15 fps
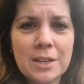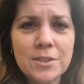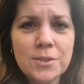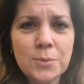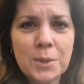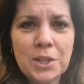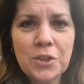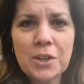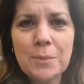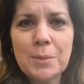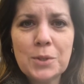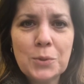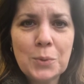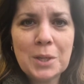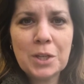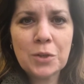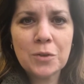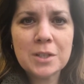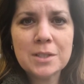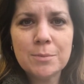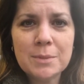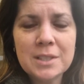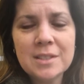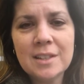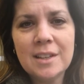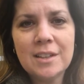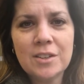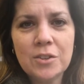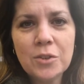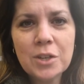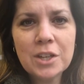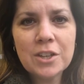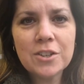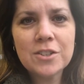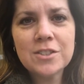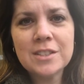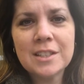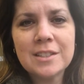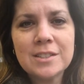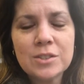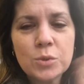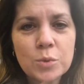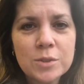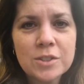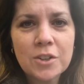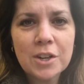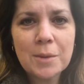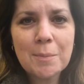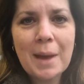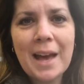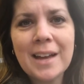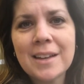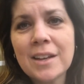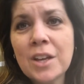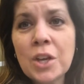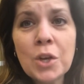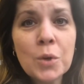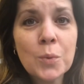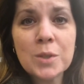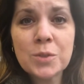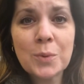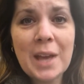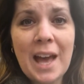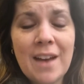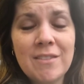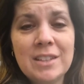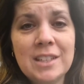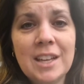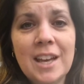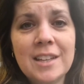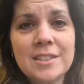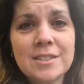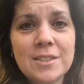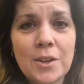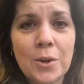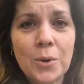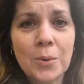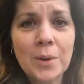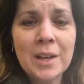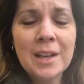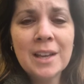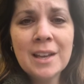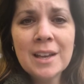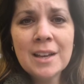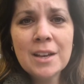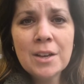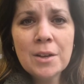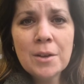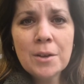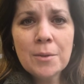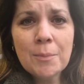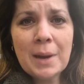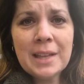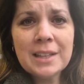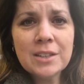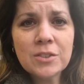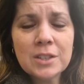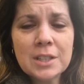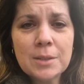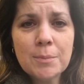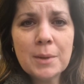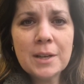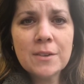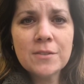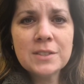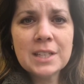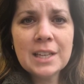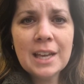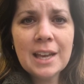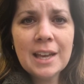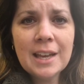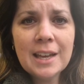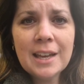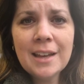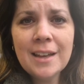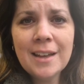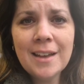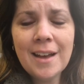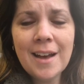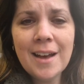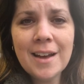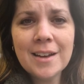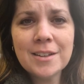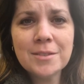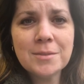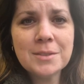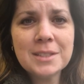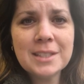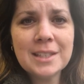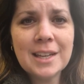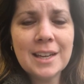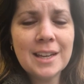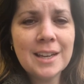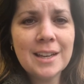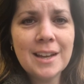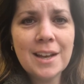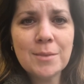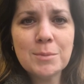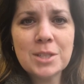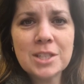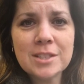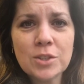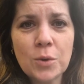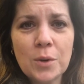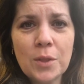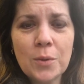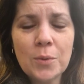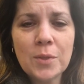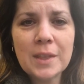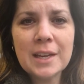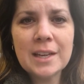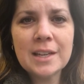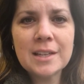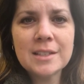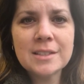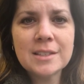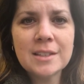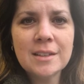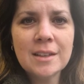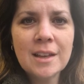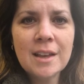else when you're in between Christmas and New Year's and school starting back, which we haven't yet. So my little clip of today I'm just going through things,